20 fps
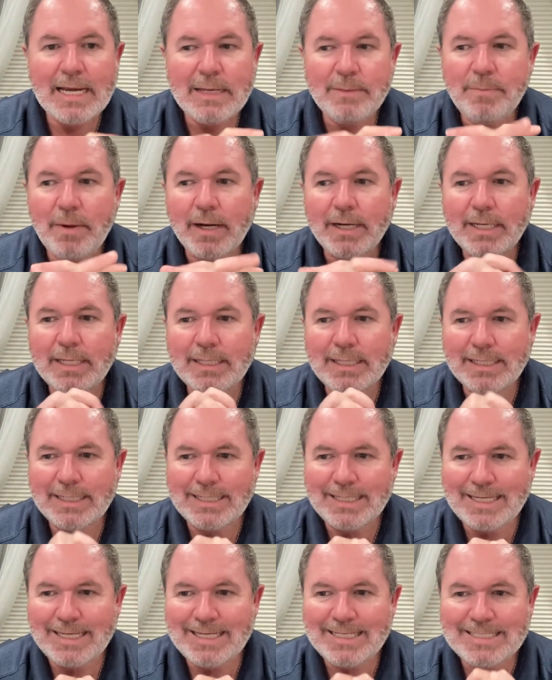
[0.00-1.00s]
anybody
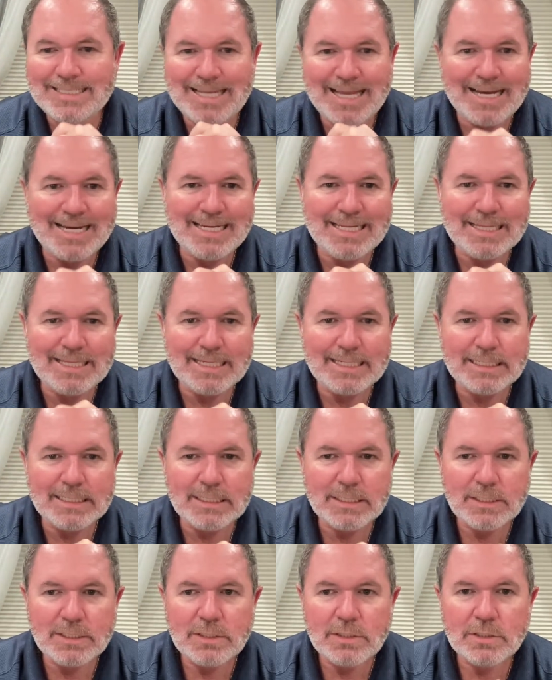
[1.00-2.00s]
that needs
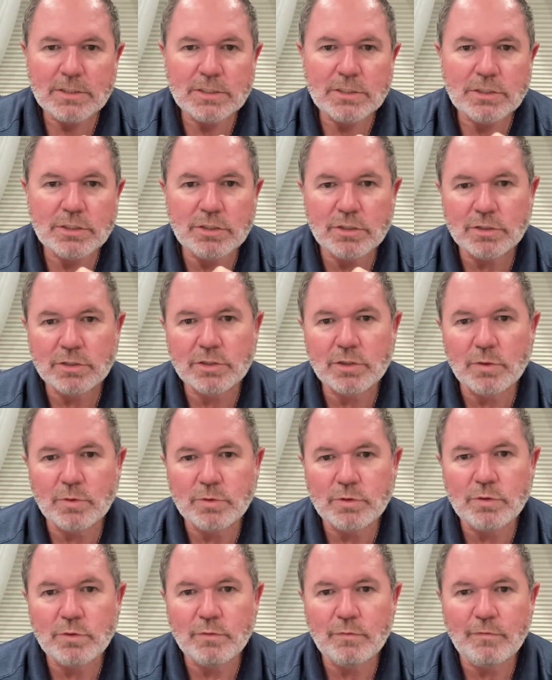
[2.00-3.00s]
anything, just
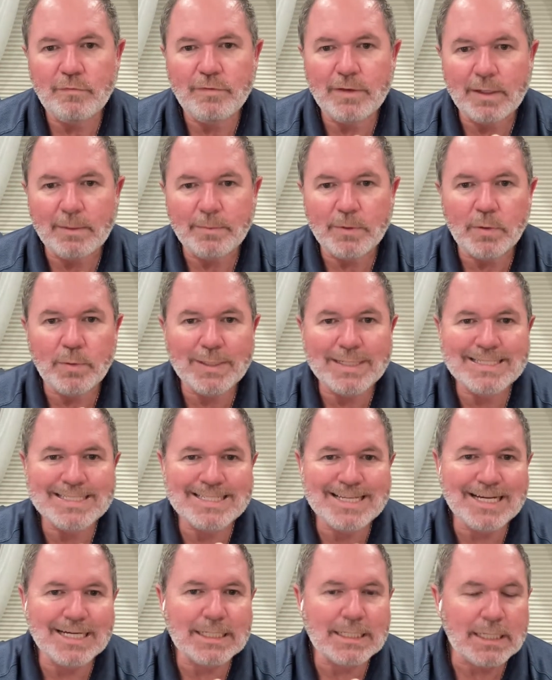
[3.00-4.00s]
go to
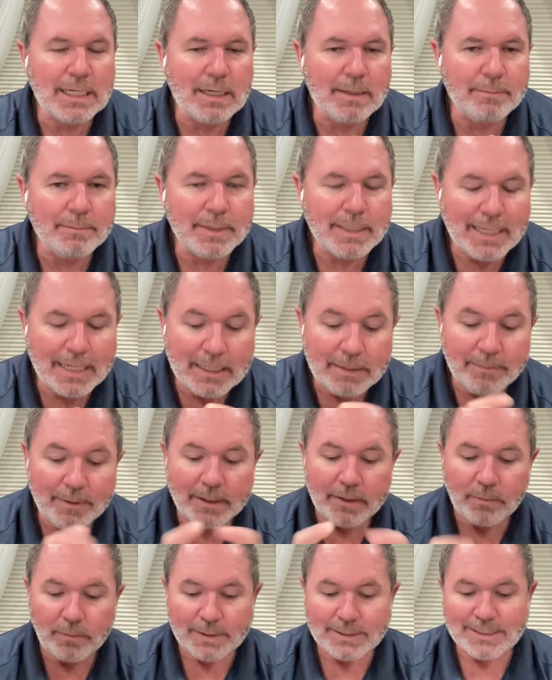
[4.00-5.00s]
philipquinn.com.
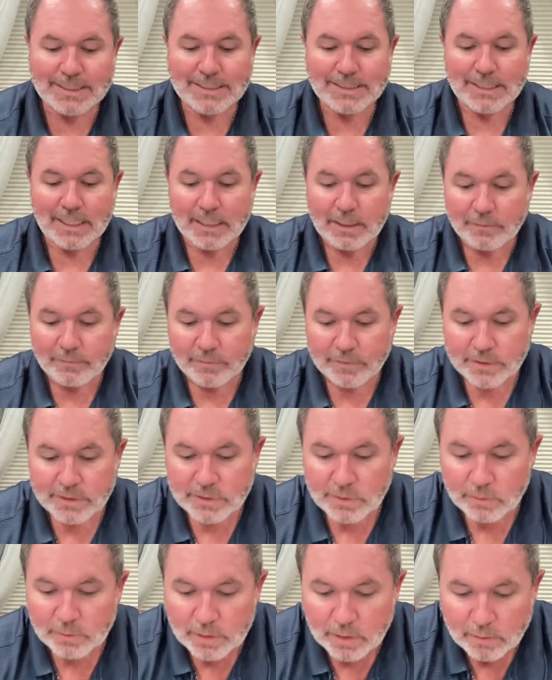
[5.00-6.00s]
Anybody that wants to sign up for
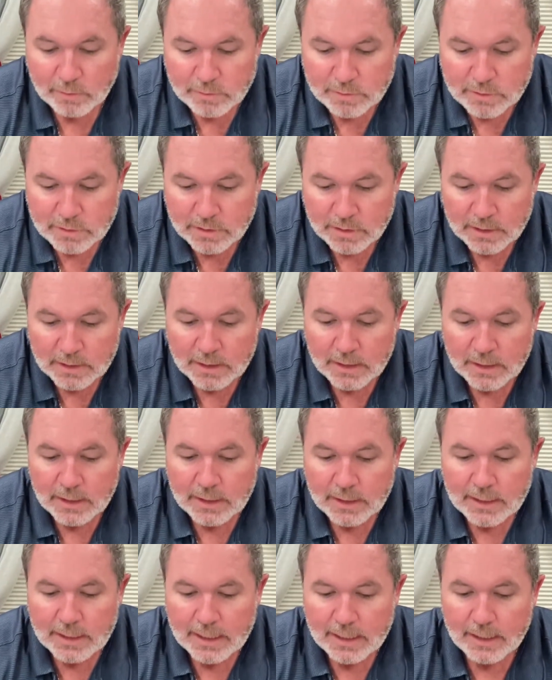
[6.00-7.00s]
the soul codes,
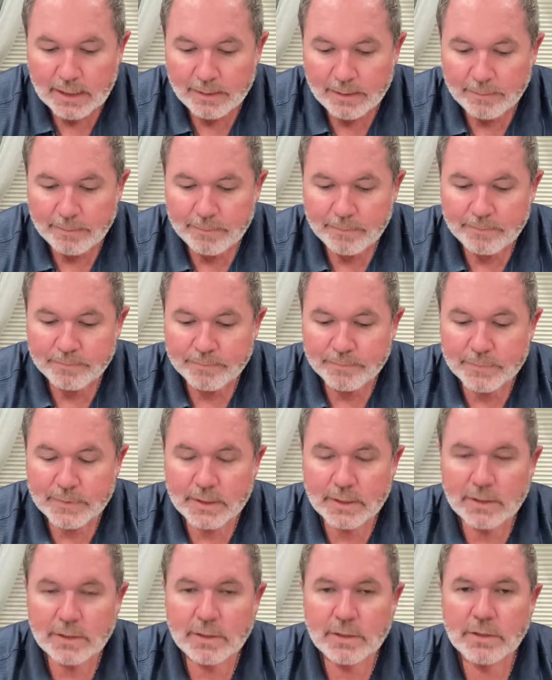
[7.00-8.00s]

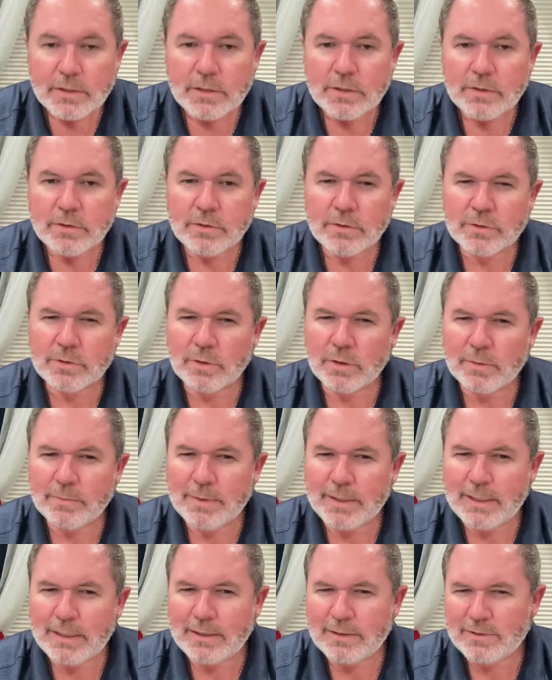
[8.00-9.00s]
there's going
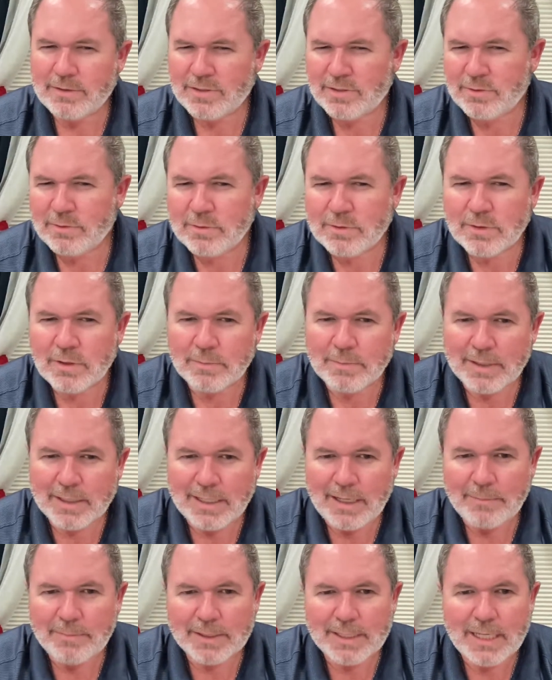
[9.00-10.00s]
to be
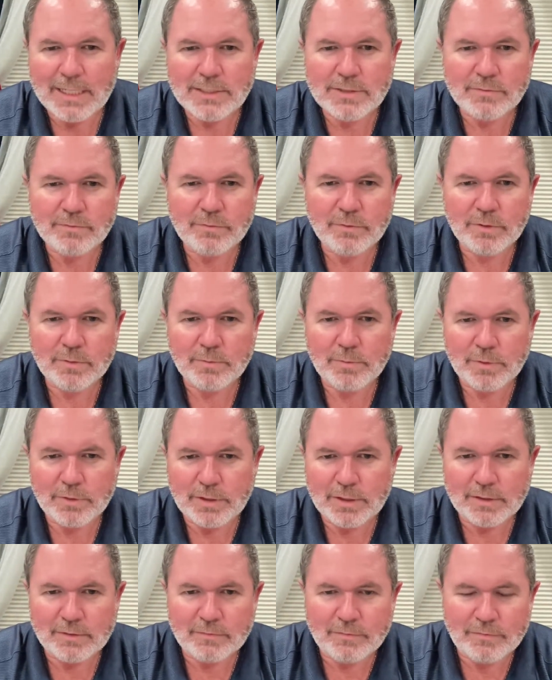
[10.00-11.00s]
an application form
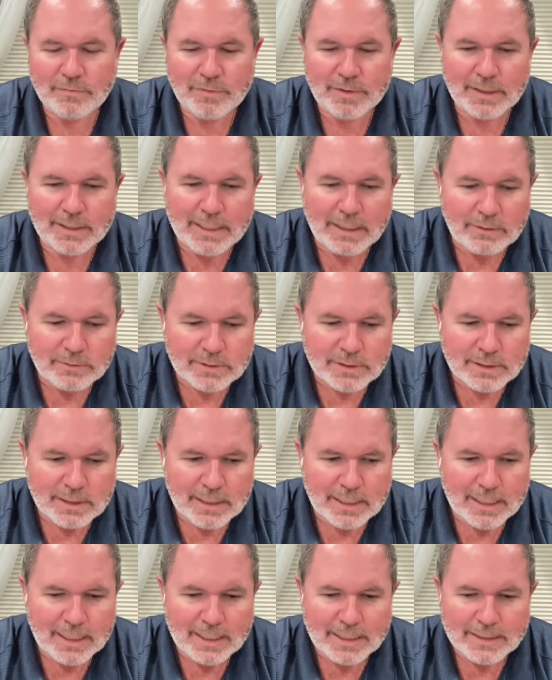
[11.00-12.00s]
where you can fill it out
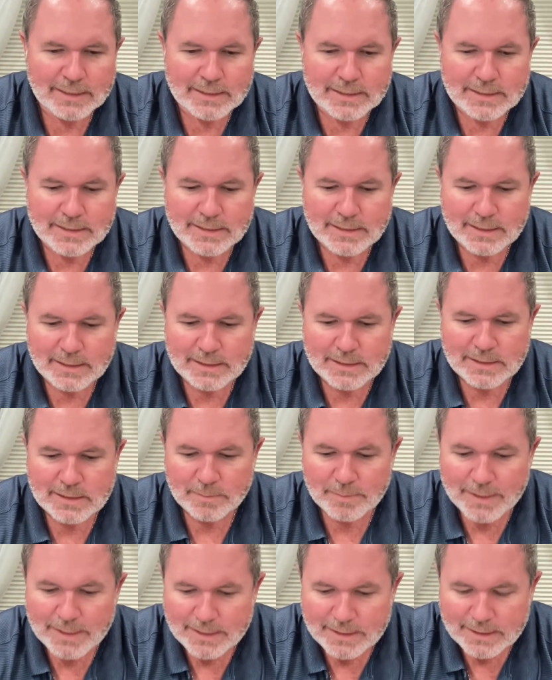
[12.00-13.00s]
and
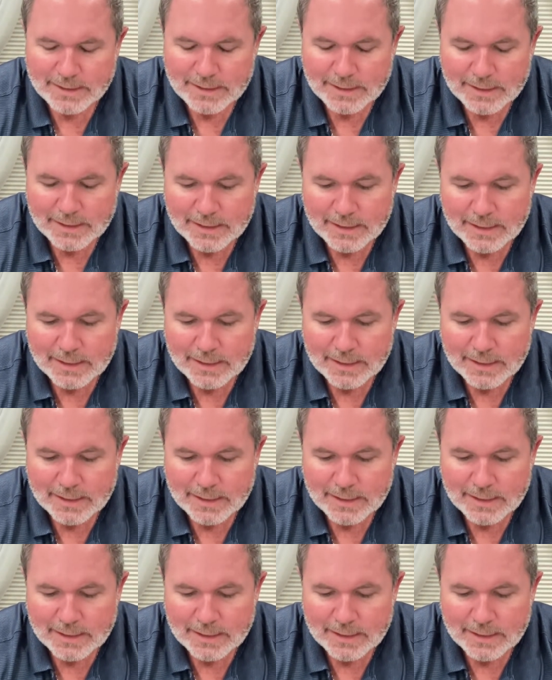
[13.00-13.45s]
submit it.